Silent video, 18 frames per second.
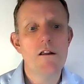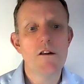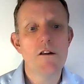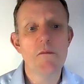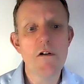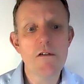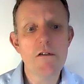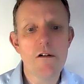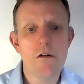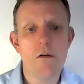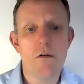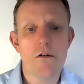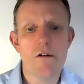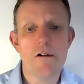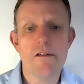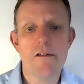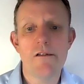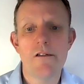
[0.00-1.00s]
The music
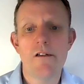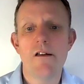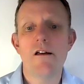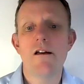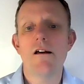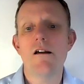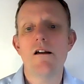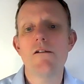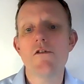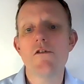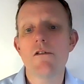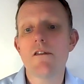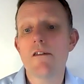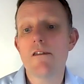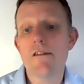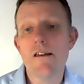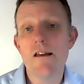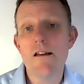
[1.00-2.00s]
course gives you
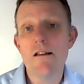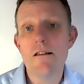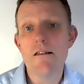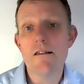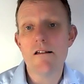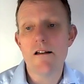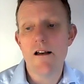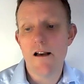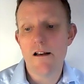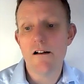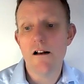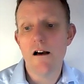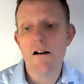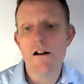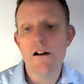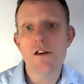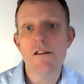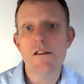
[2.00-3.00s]
the skills and
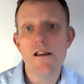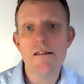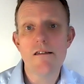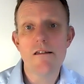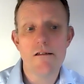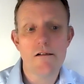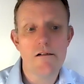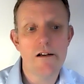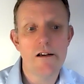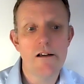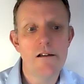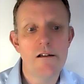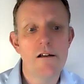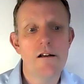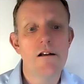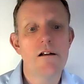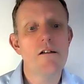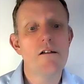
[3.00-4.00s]
knowledge necessary
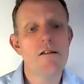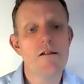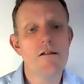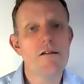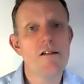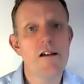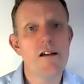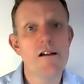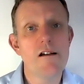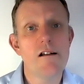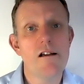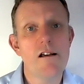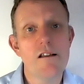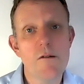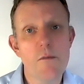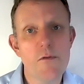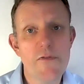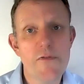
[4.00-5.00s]
to succeed
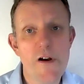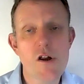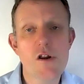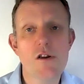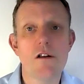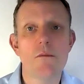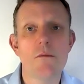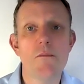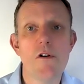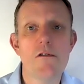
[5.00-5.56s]
in the professional